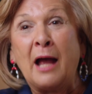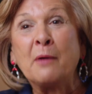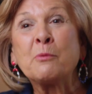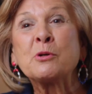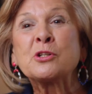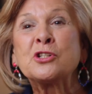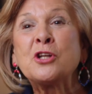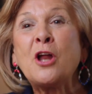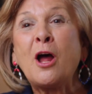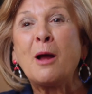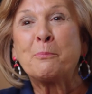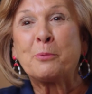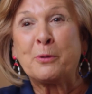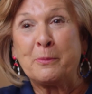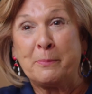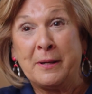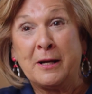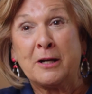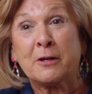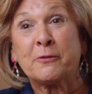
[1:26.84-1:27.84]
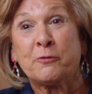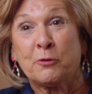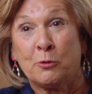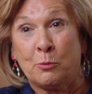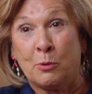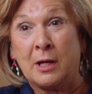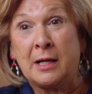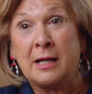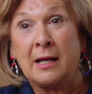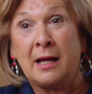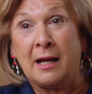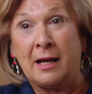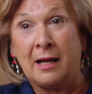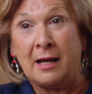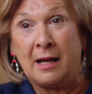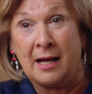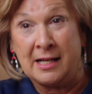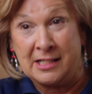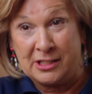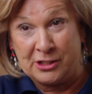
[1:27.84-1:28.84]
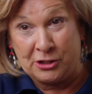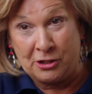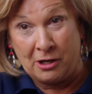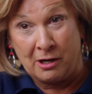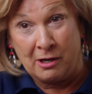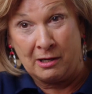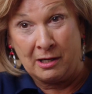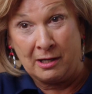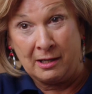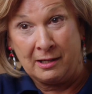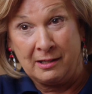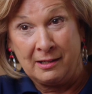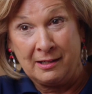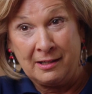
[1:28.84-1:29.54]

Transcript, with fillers: I was not prepared for what I saw.